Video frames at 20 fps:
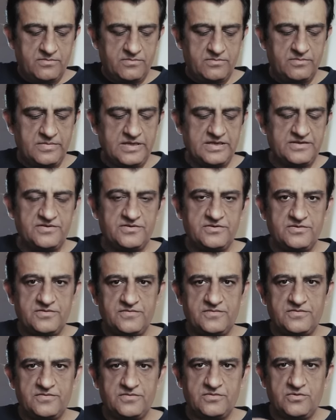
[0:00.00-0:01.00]
messages
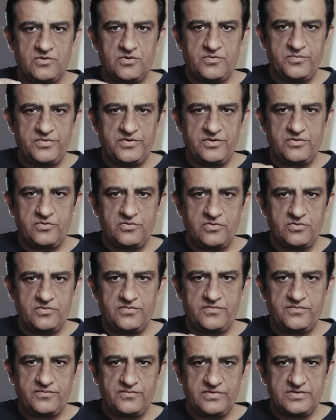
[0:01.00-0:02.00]
for Scorpio,
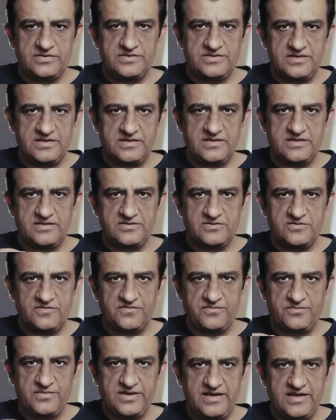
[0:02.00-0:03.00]
first 10 days
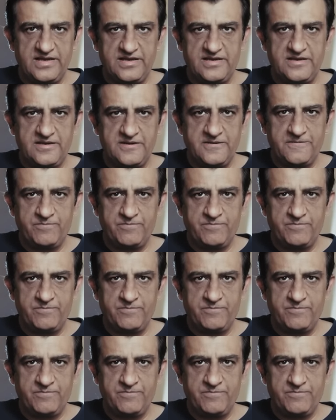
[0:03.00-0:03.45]
of May.